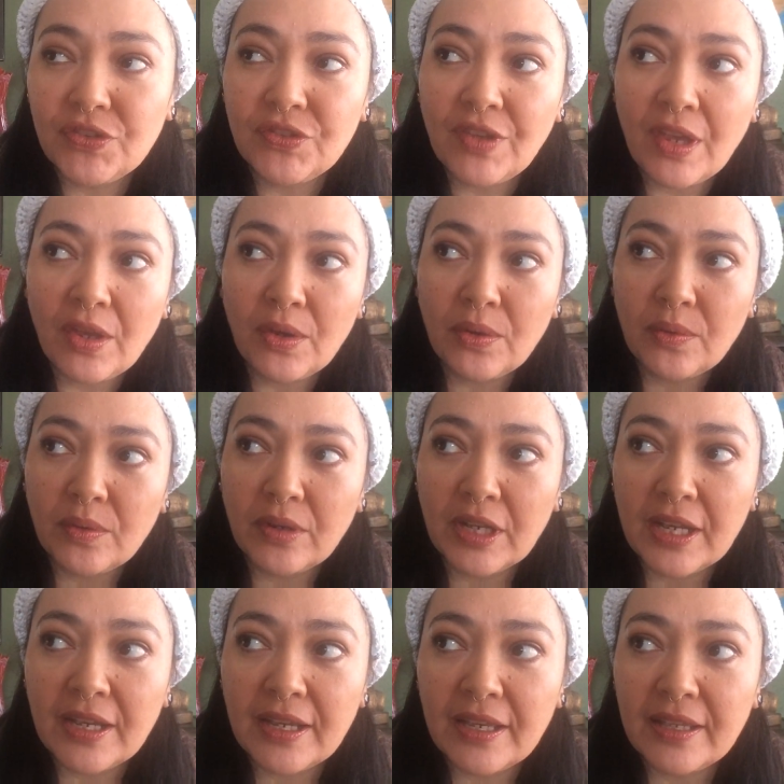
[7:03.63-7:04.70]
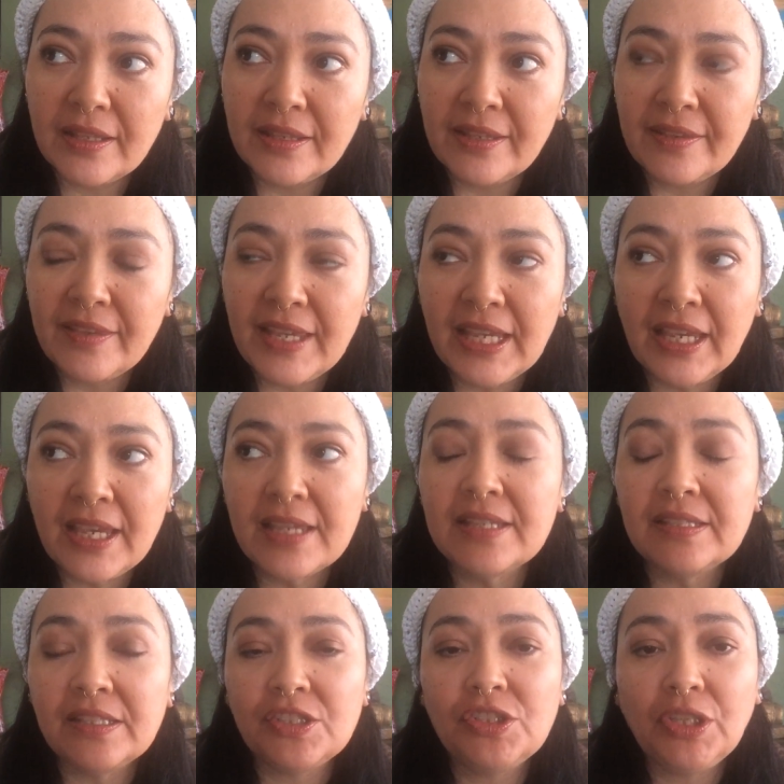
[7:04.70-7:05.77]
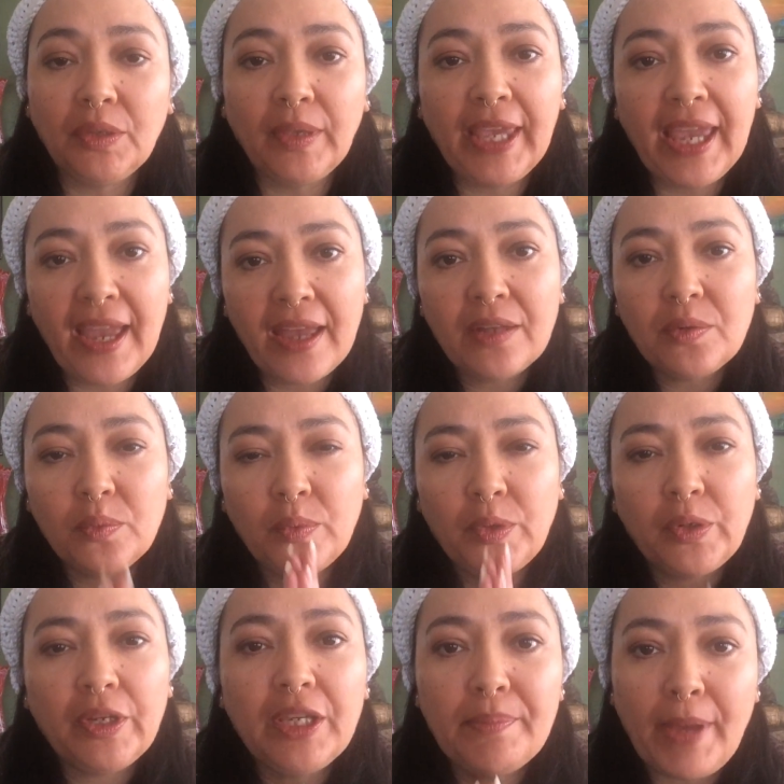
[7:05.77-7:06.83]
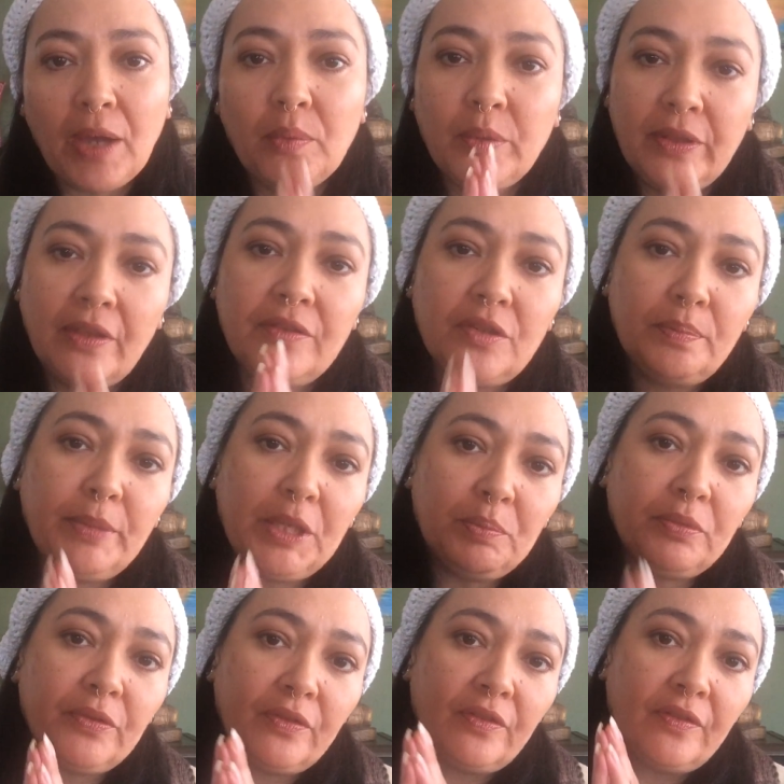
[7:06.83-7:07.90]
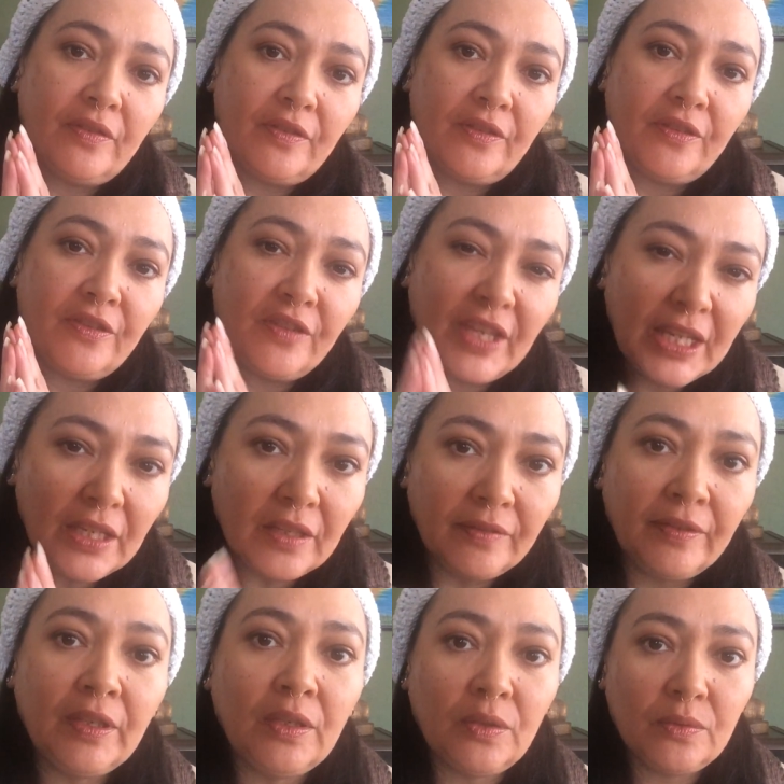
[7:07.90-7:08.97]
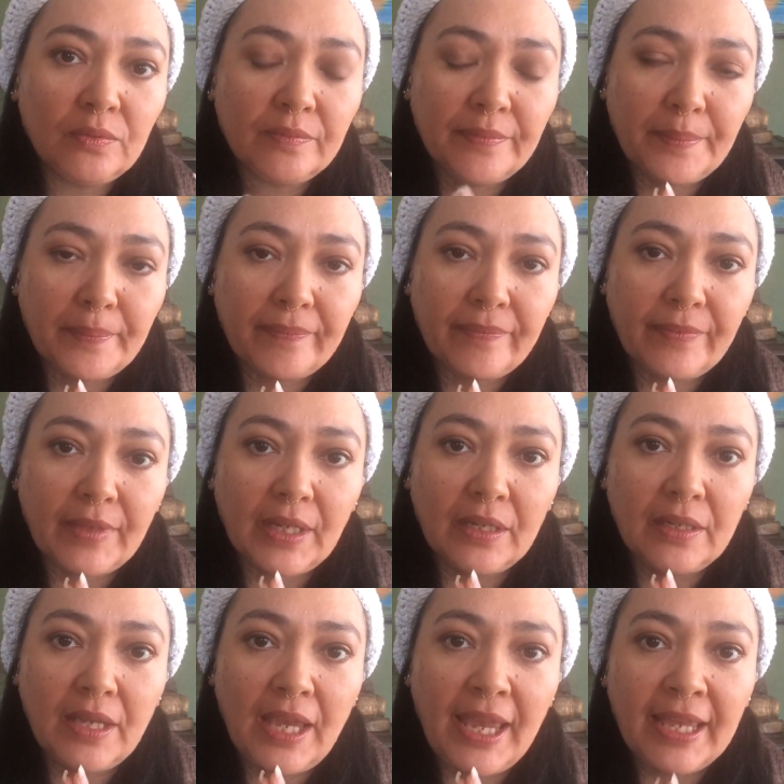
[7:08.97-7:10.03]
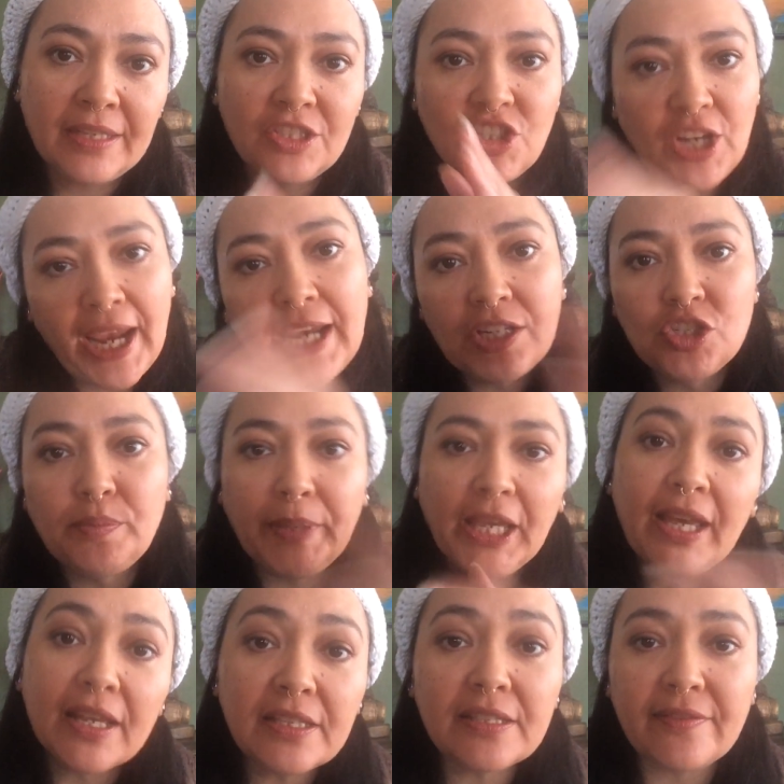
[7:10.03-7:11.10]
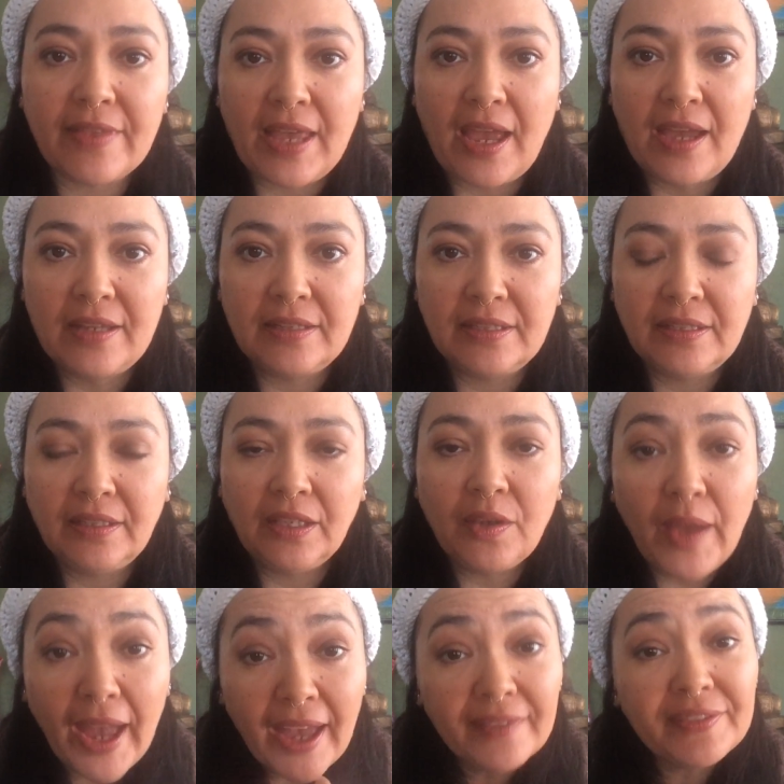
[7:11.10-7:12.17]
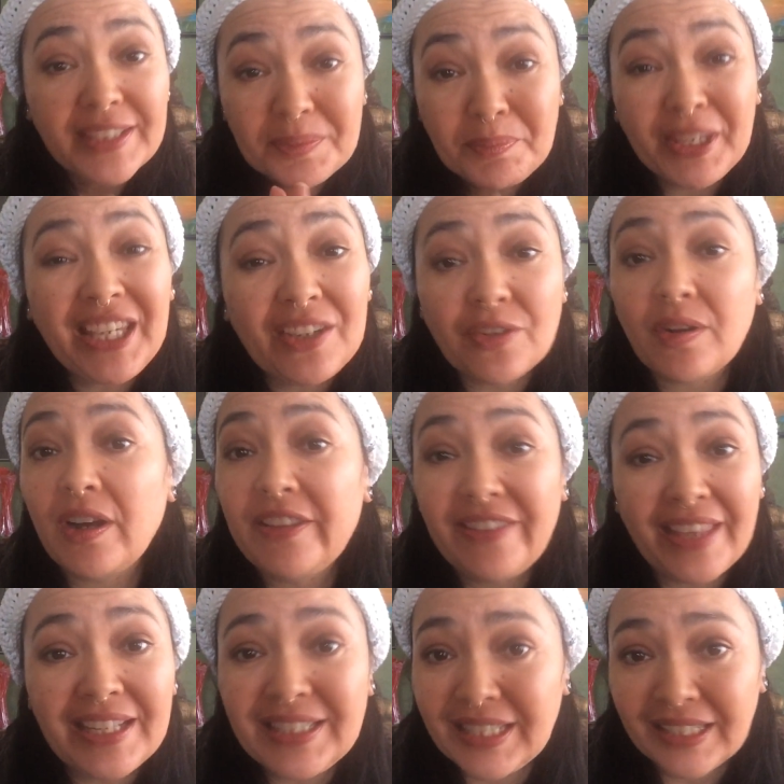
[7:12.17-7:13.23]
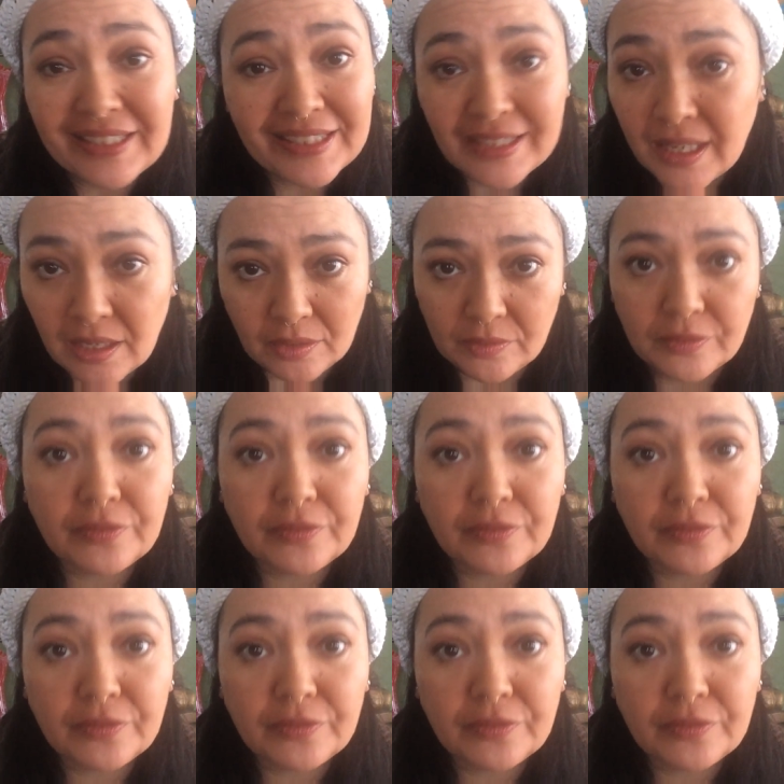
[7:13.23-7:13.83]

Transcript: So the thing is, is you can't worry about what other people think of you and change because of that. You have to be your authentic self.